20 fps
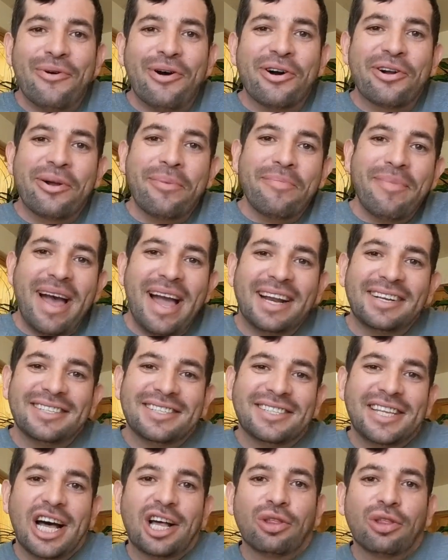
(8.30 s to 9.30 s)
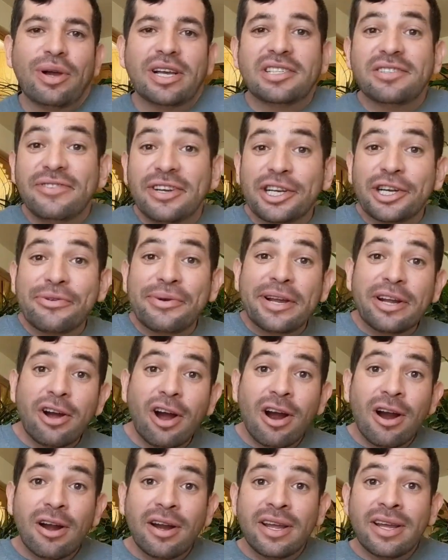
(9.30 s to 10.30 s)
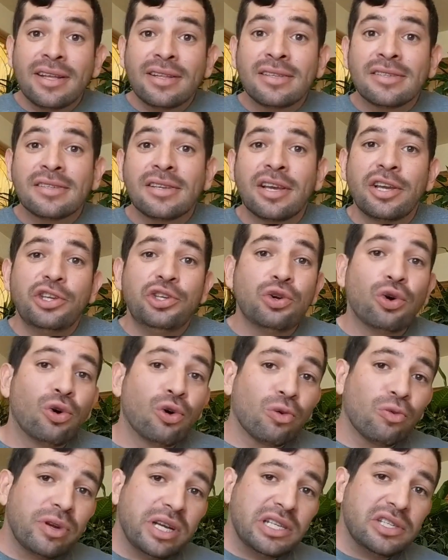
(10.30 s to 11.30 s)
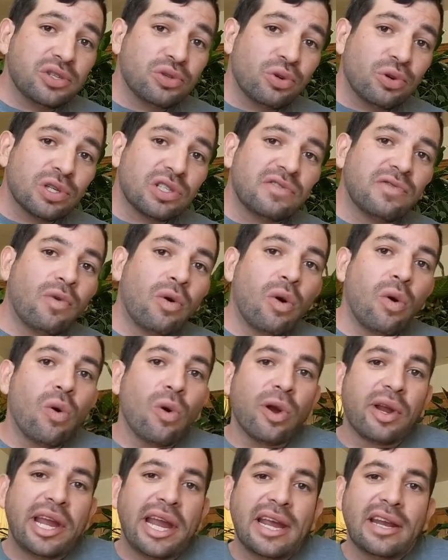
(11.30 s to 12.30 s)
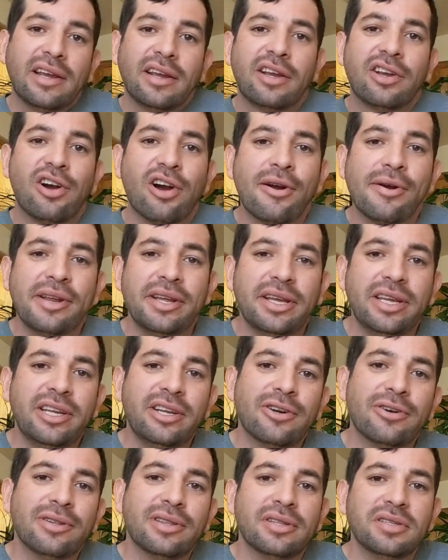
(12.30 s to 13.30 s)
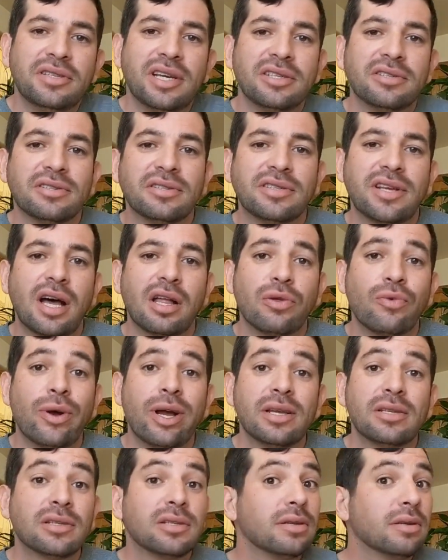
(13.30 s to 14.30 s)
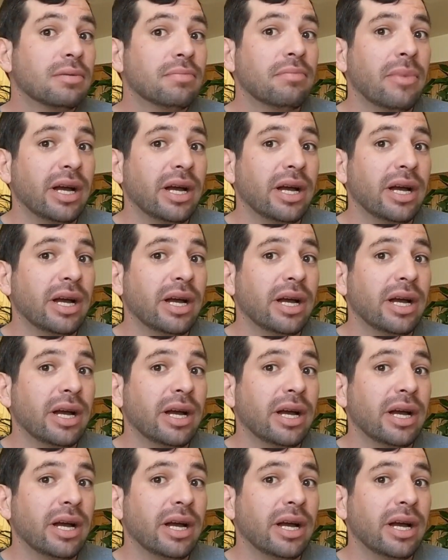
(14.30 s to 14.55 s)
welcome back to Southwest Victory Gardens, your resource for organic gardening here in the desert Southwest.